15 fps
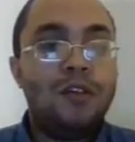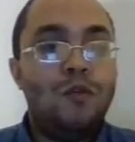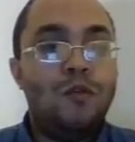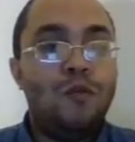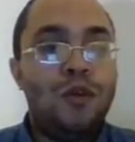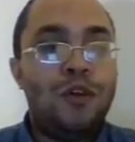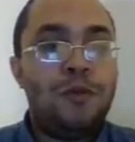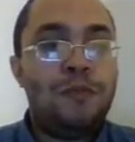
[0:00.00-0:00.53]

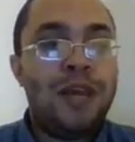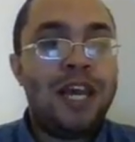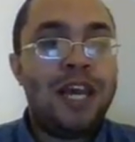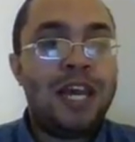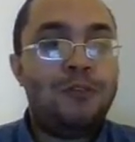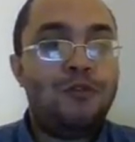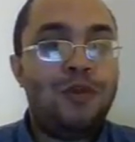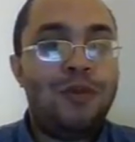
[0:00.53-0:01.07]
when you
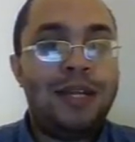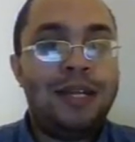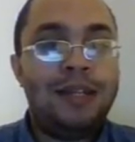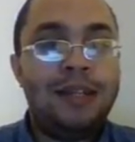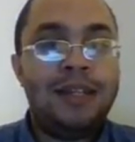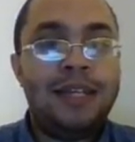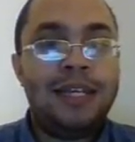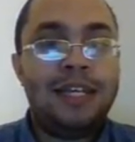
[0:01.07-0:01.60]
pick
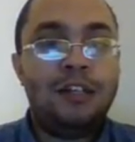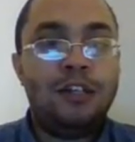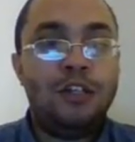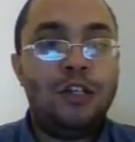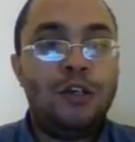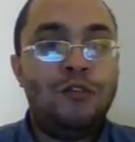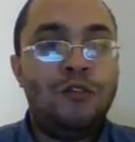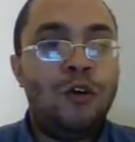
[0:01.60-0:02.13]
between the
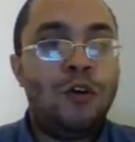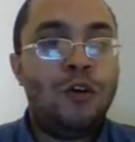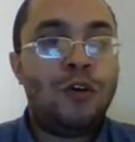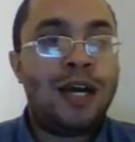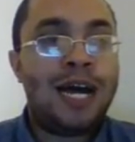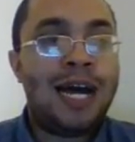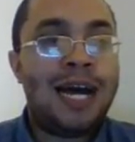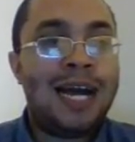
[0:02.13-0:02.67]
low or
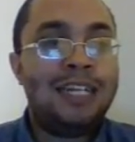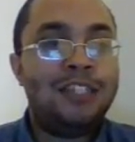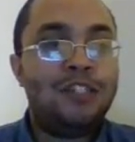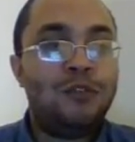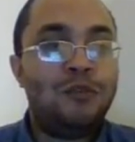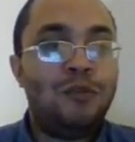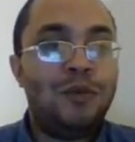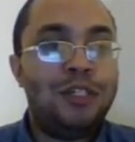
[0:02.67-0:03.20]
high,
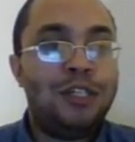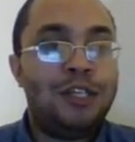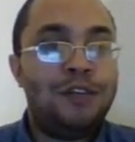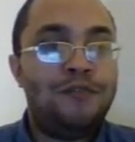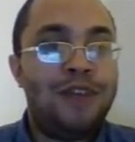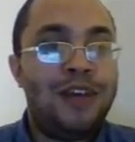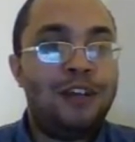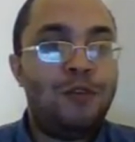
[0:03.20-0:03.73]
so we want to
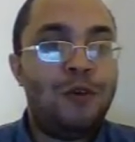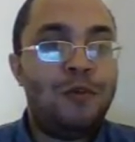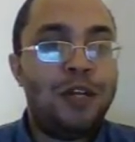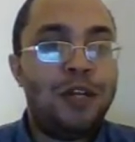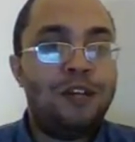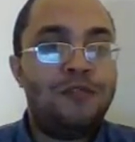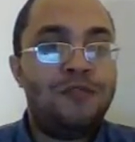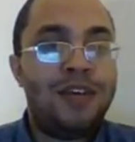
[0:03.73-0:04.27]

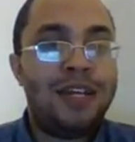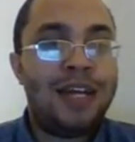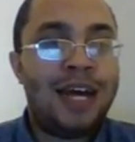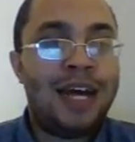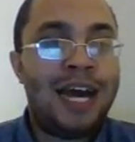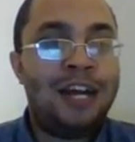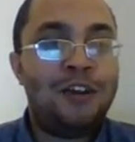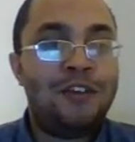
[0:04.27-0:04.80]
defend
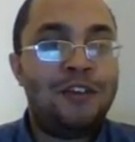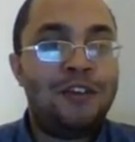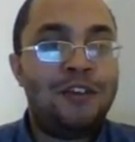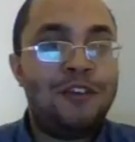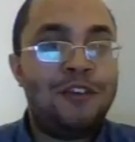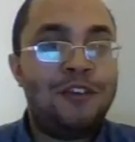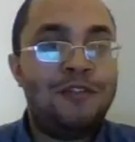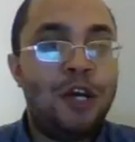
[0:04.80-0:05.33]
high or
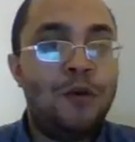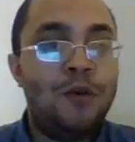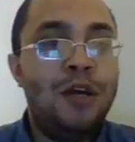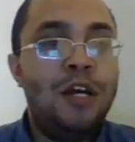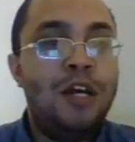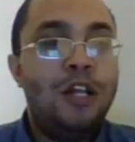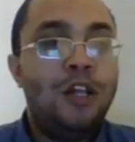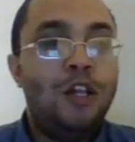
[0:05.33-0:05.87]
defend low,
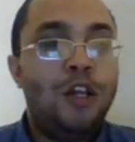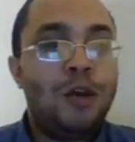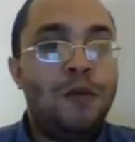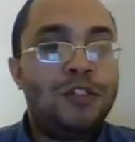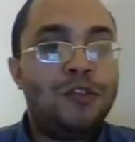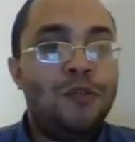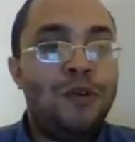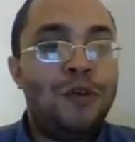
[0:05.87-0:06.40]
look at
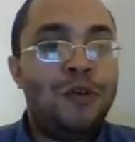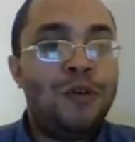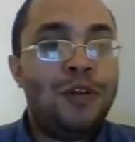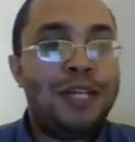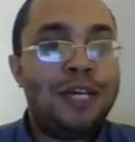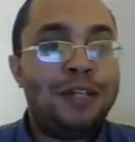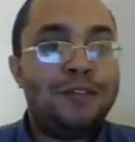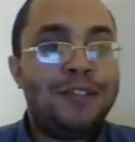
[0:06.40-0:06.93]
what's going on
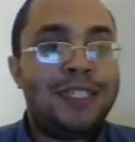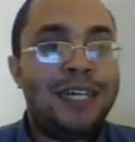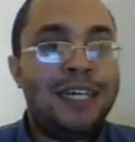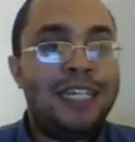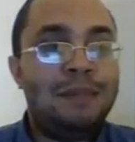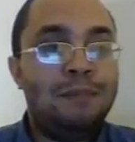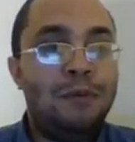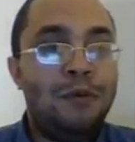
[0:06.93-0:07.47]
the other side
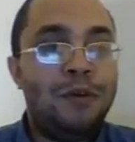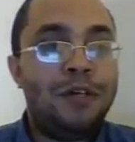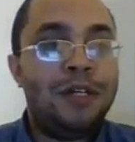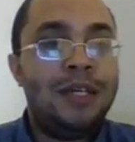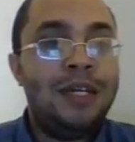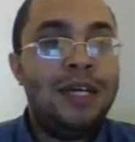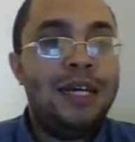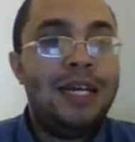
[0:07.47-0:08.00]
of the
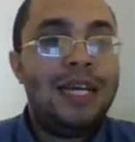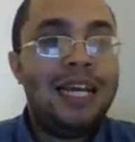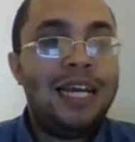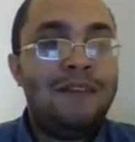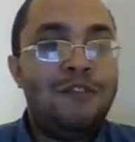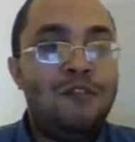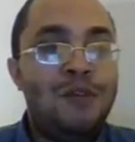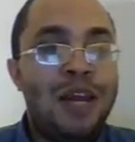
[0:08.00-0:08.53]
board.
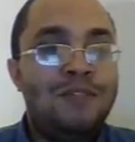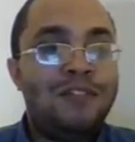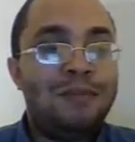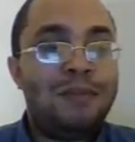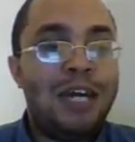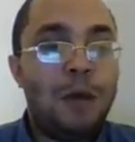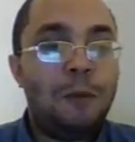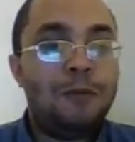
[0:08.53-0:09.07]
If you have
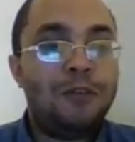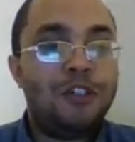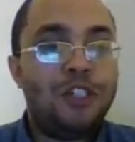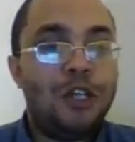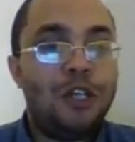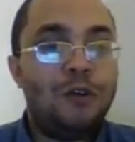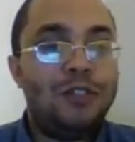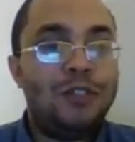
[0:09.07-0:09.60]
some helper
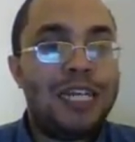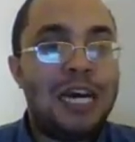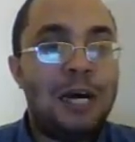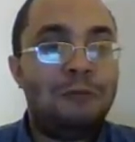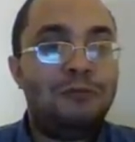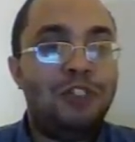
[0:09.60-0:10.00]
stones, it helps you